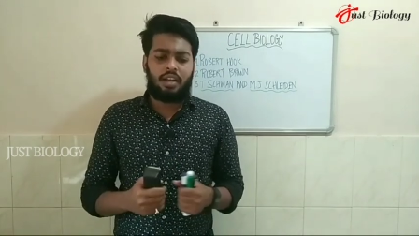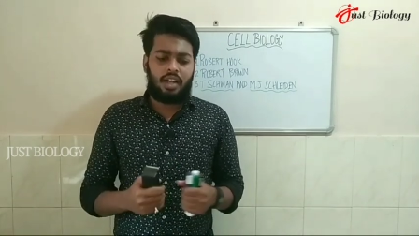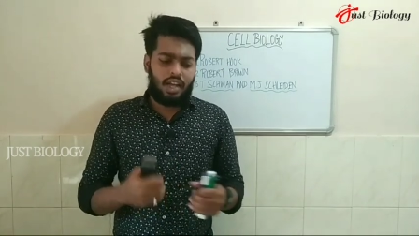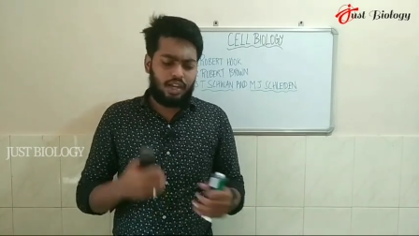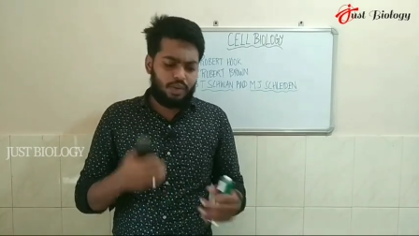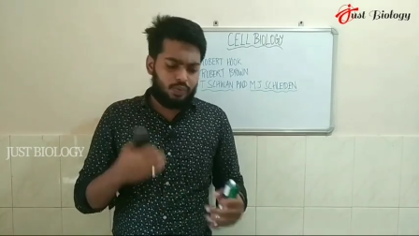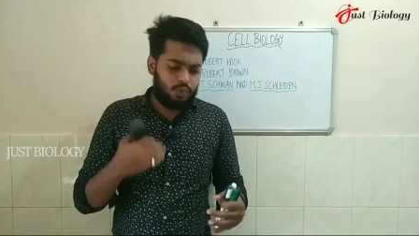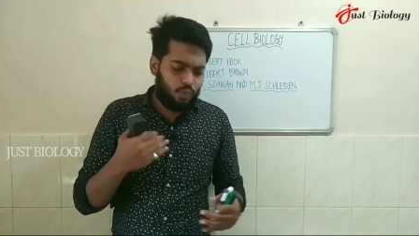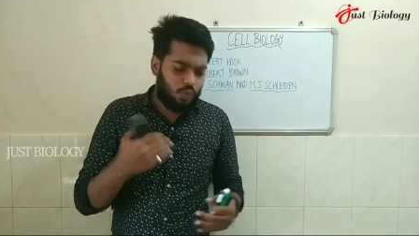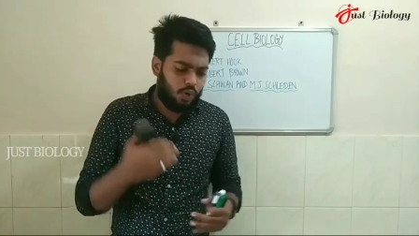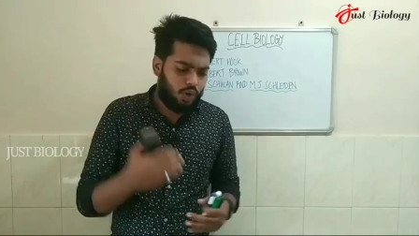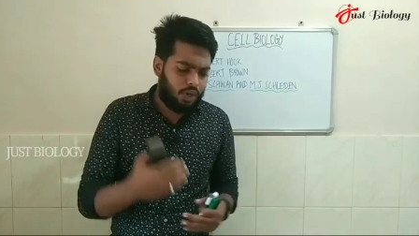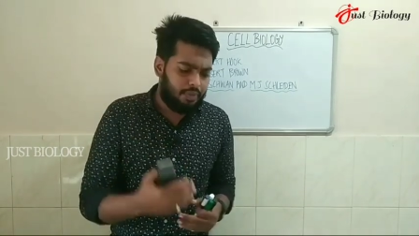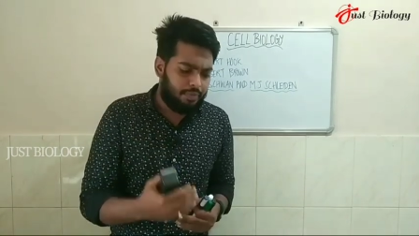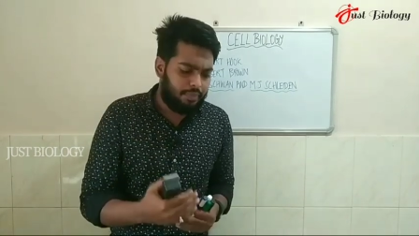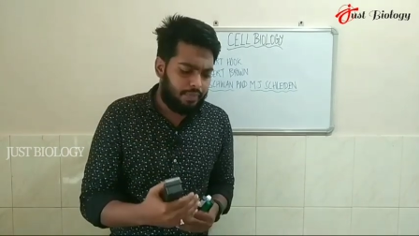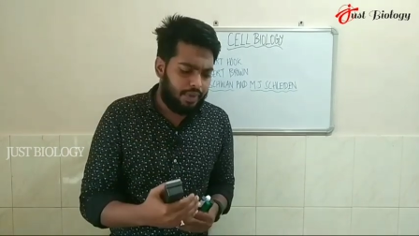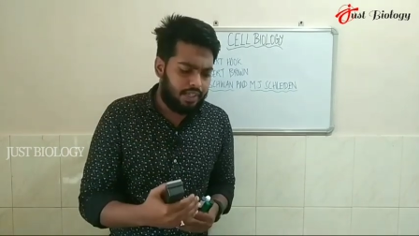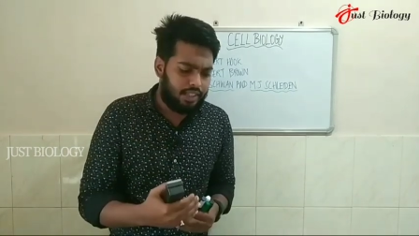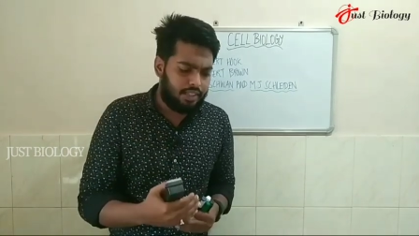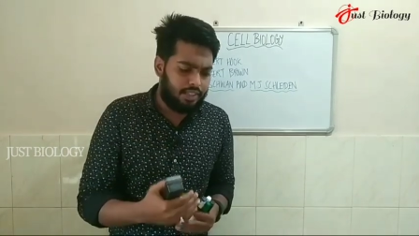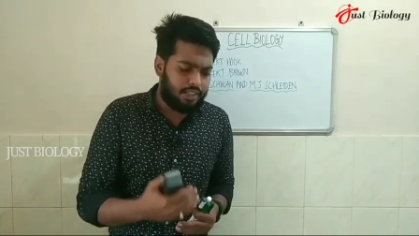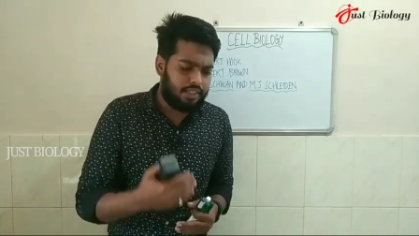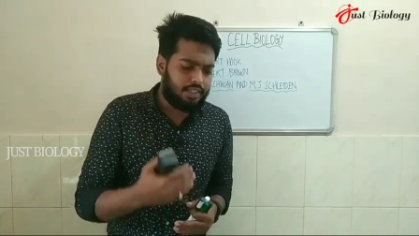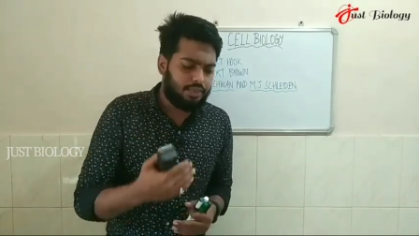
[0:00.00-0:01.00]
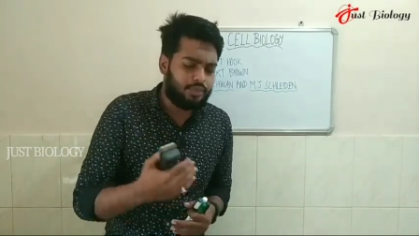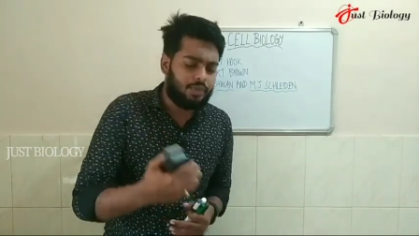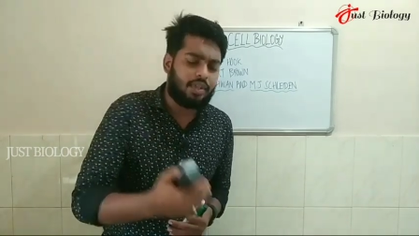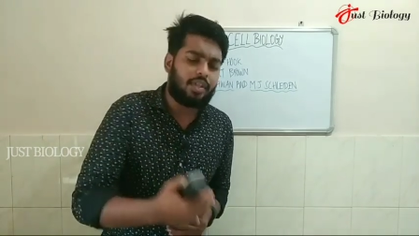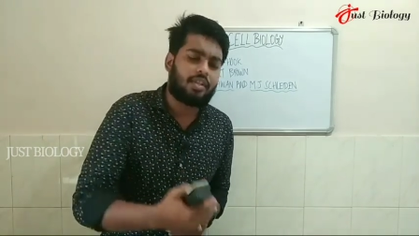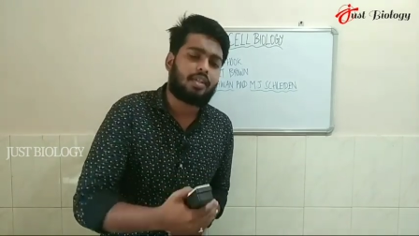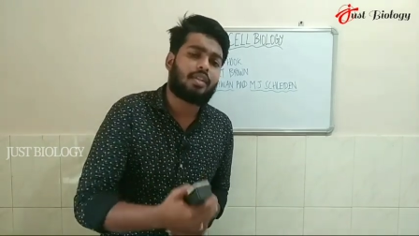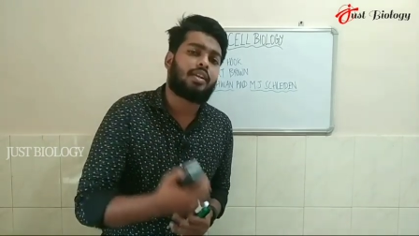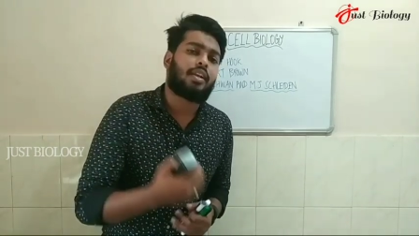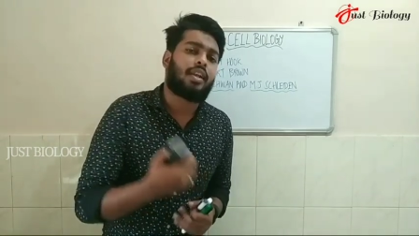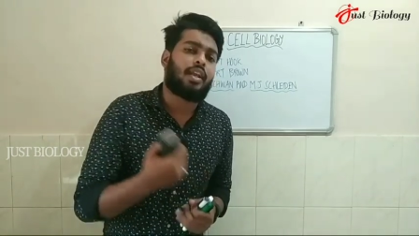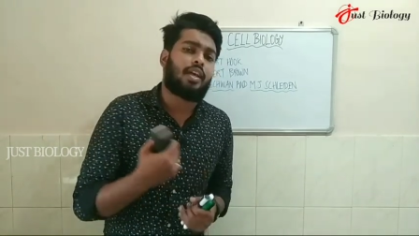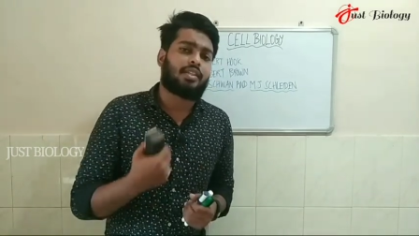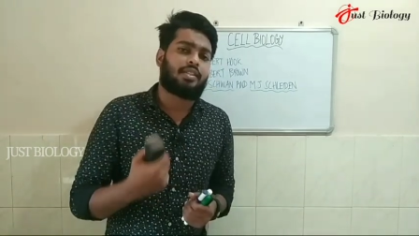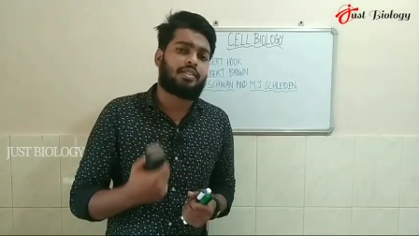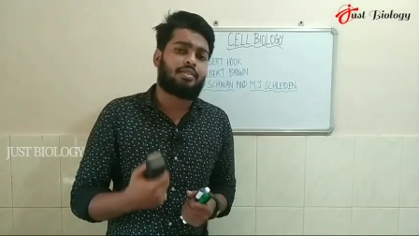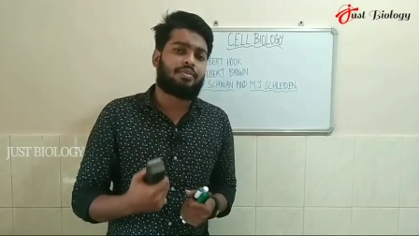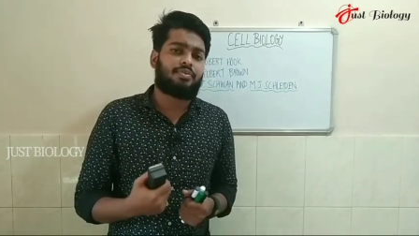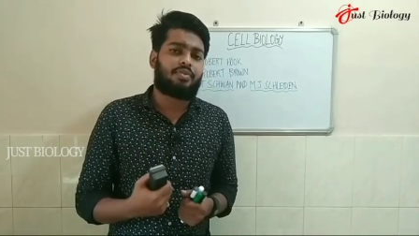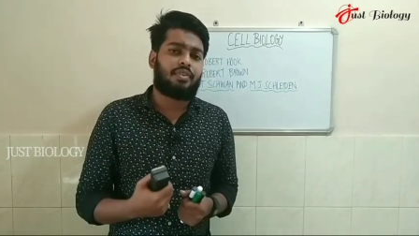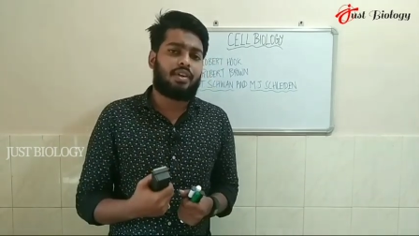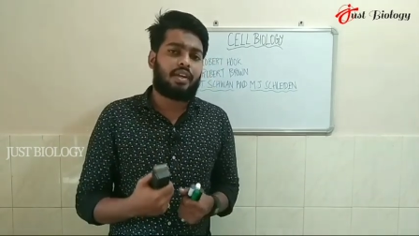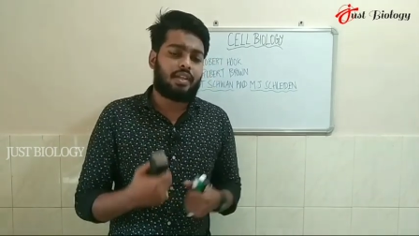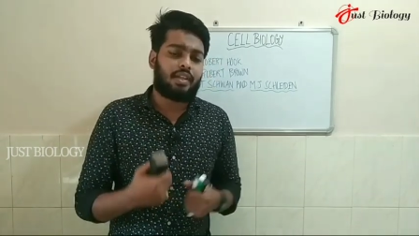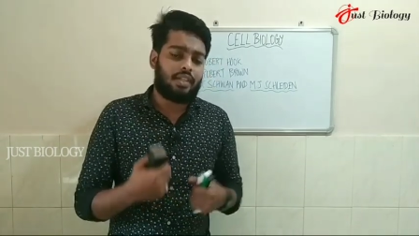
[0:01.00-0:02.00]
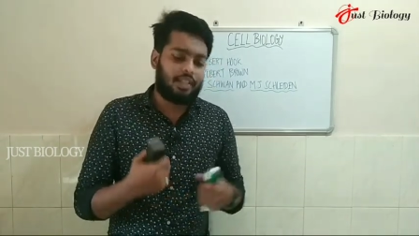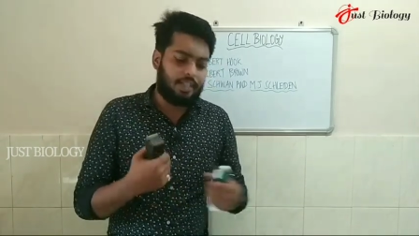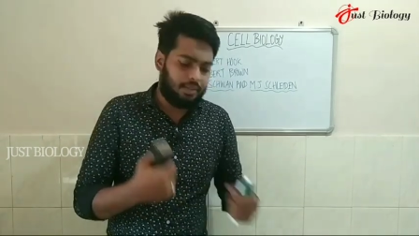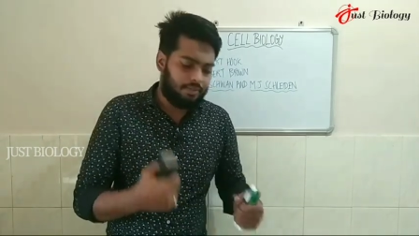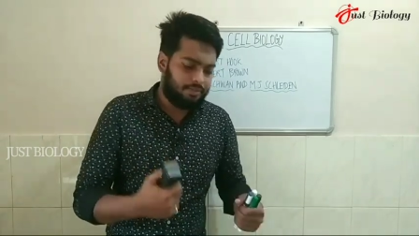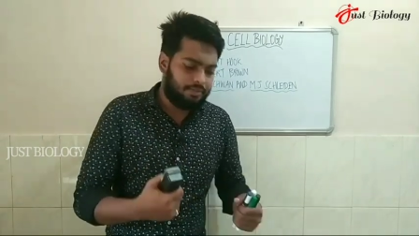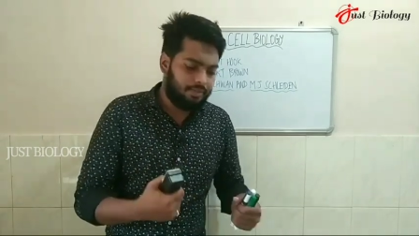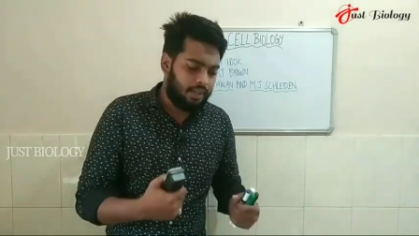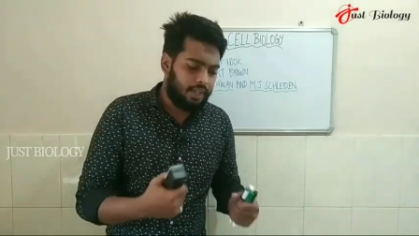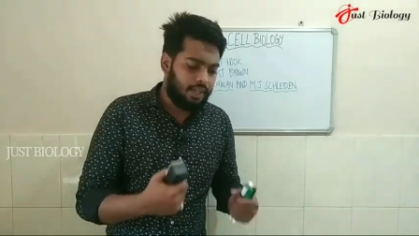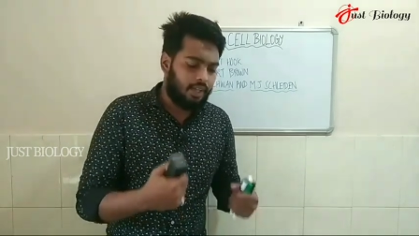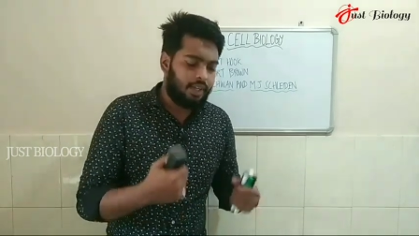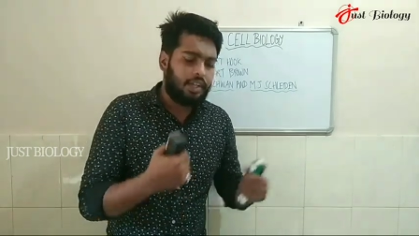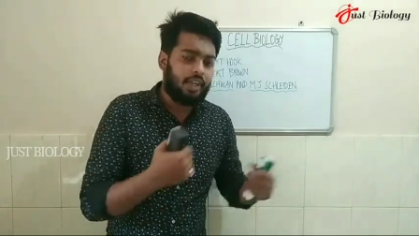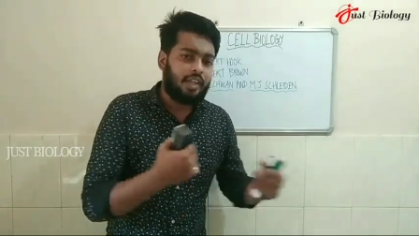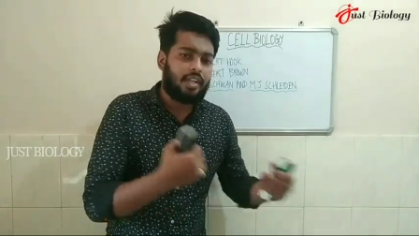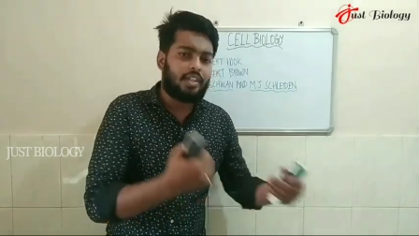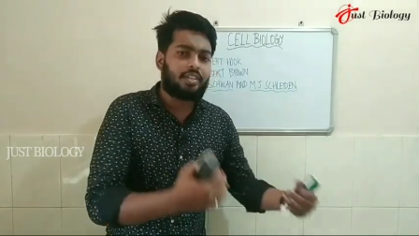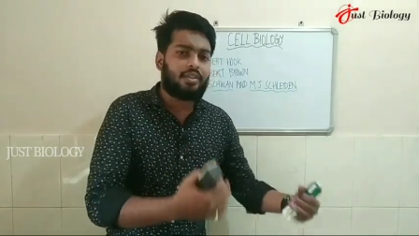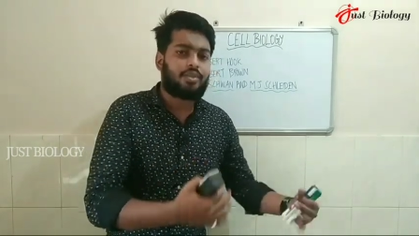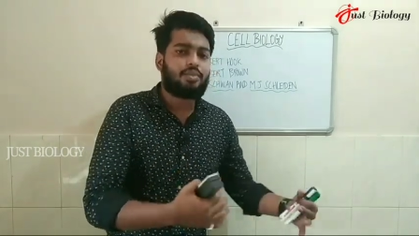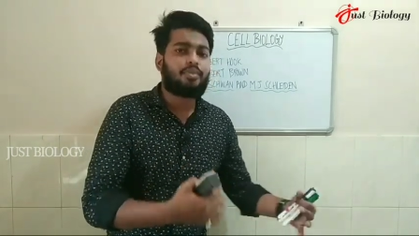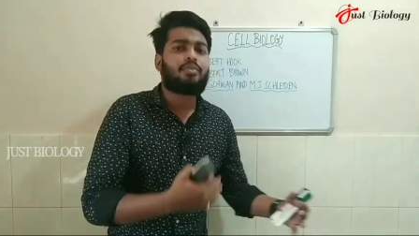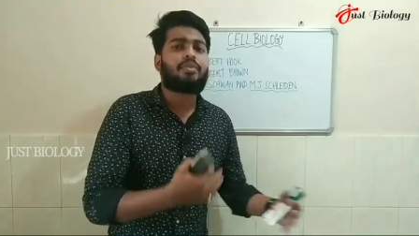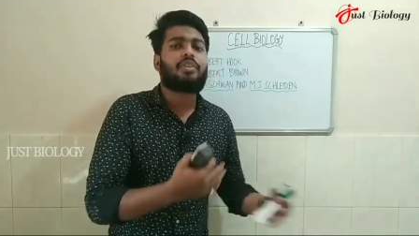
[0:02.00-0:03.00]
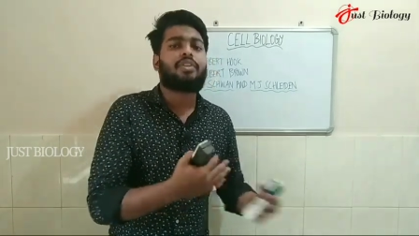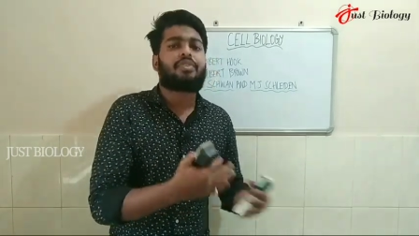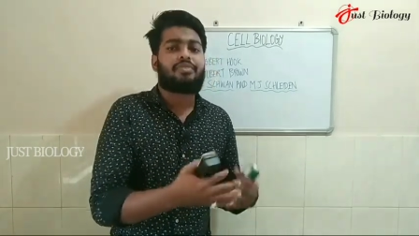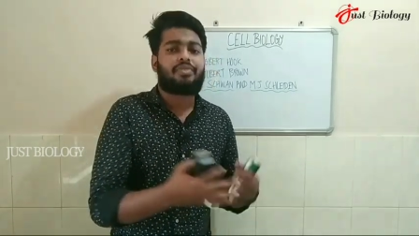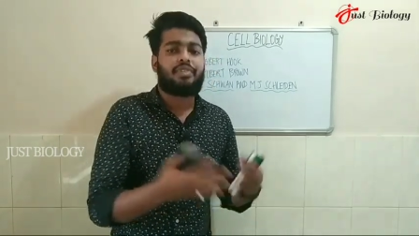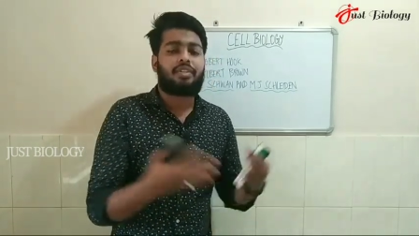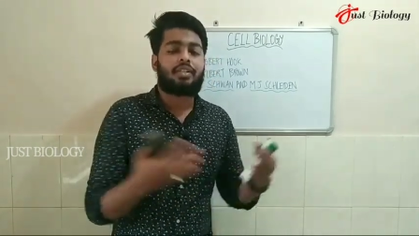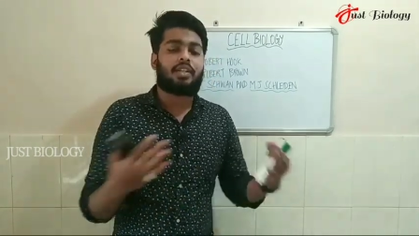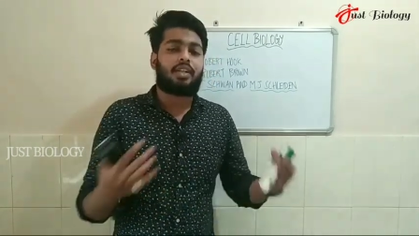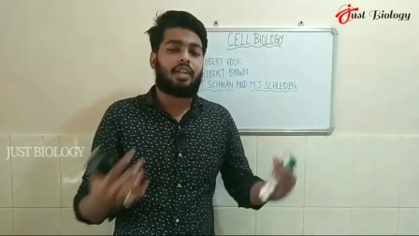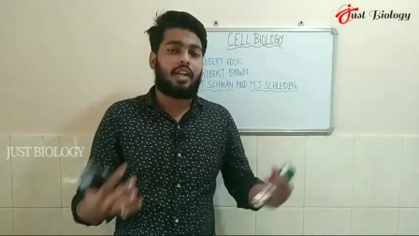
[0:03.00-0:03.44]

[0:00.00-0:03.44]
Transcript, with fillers: at what basis we can classify them into different